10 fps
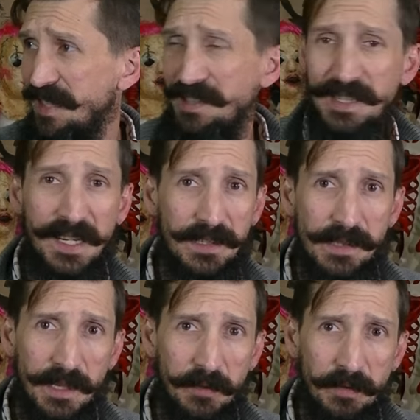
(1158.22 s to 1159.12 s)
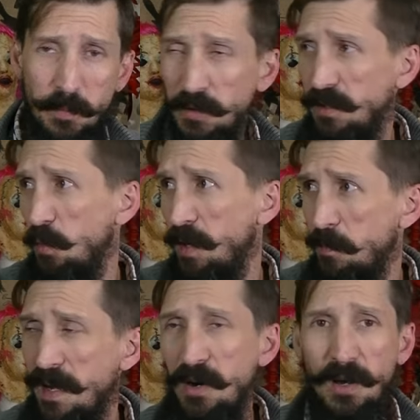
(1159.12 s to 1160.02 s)
seconds later. I put the wig
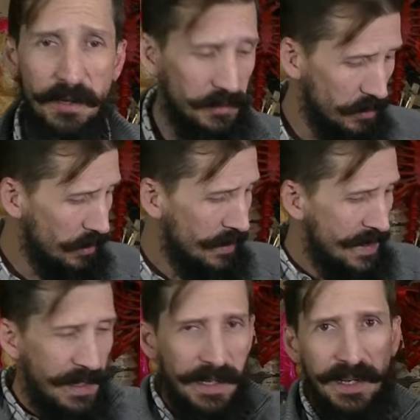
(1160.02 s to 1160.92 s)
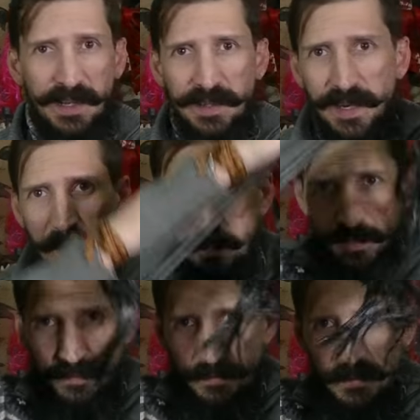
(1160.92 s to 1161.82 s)
back on until it ended up
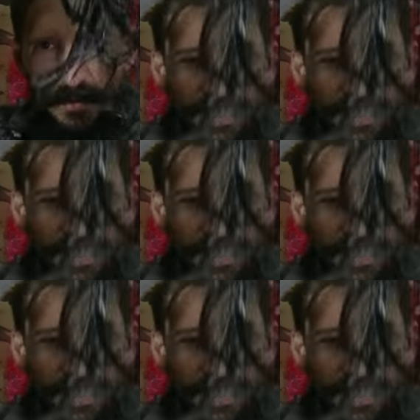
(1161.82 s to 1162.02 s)
to